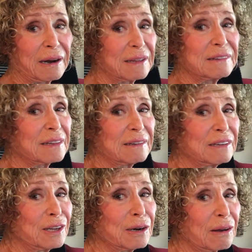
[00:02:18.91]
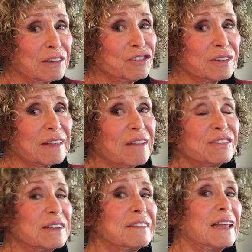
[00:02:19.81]
I said, you know, I just have
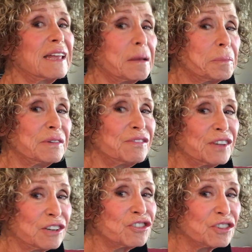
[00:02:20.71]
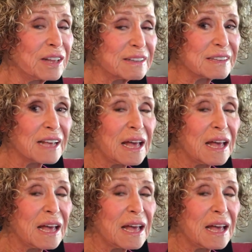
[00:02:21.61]
to stay up and finish this.